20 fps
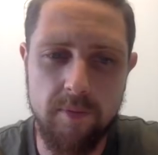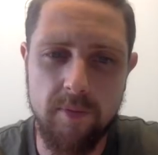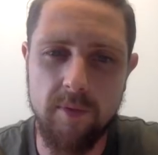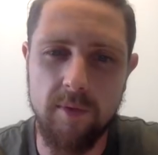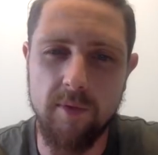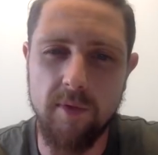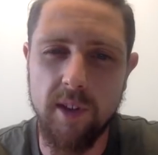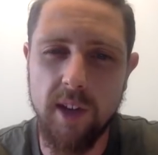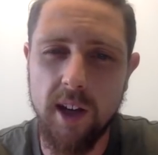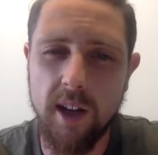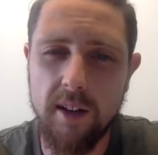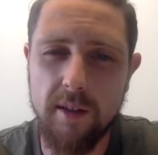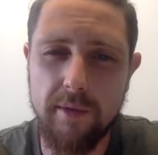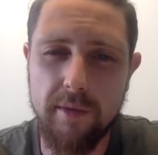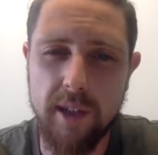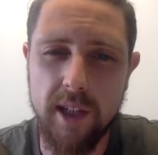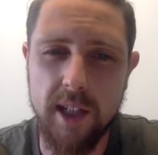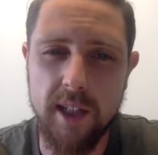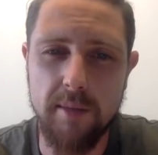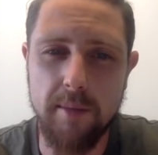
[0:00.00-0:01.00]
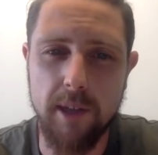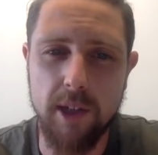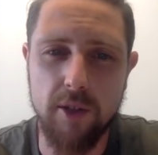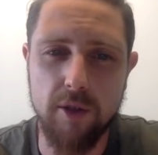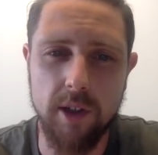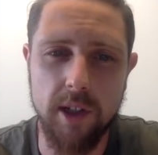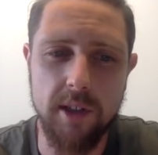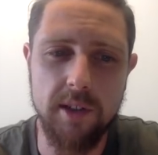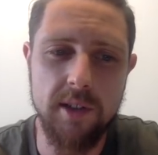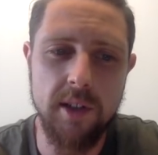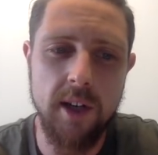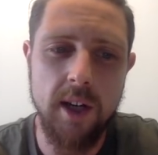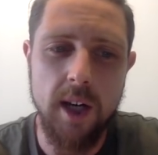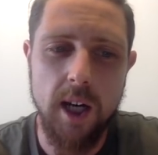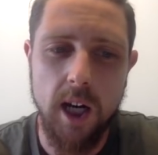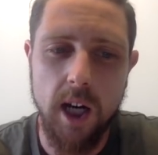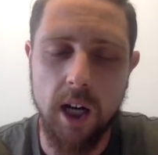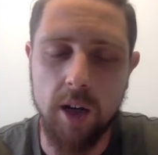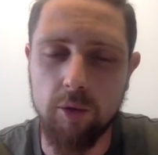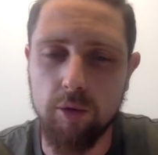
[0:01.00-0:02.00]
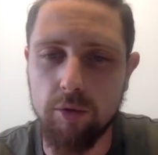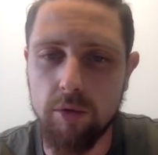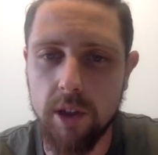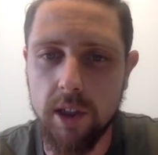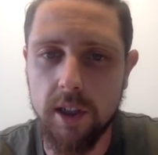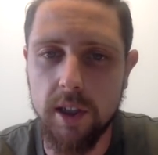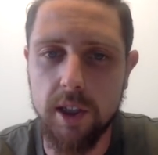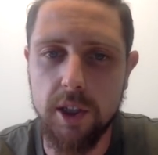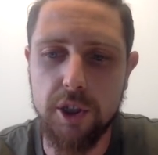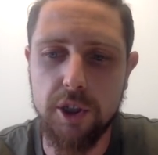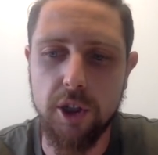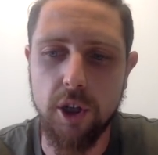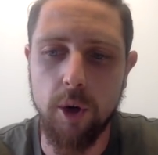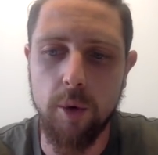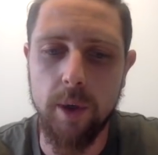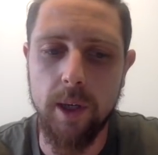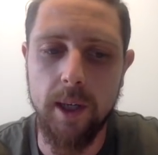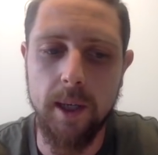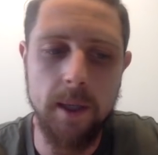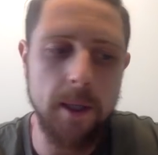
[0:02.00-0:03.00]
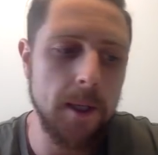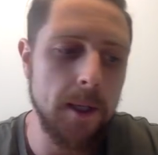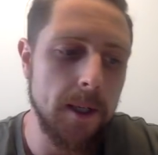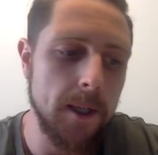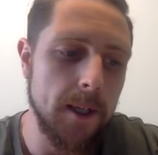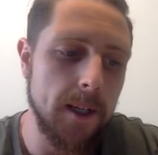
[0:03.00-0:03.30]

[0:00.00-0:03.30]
none of these metrics are really showing